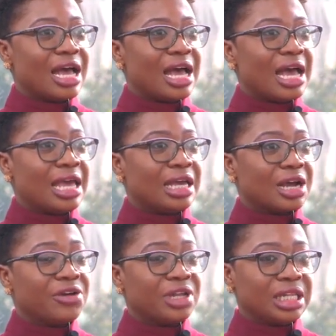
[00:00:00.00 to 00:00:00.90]
I
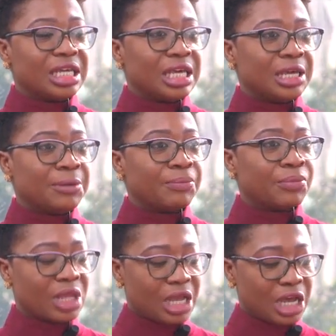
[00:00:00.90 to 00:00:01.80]
currently
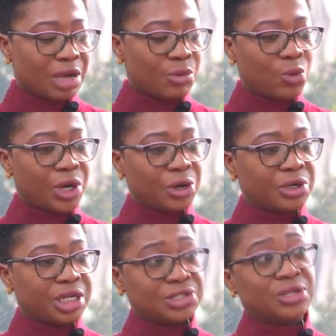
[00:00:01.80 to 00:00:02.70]
um, work
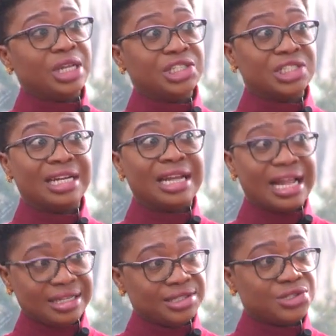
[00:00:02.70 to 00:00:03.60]
on installation
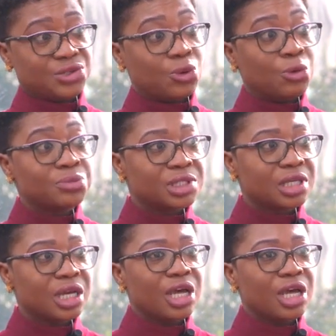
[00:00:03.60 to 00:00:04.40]
analysis scopes.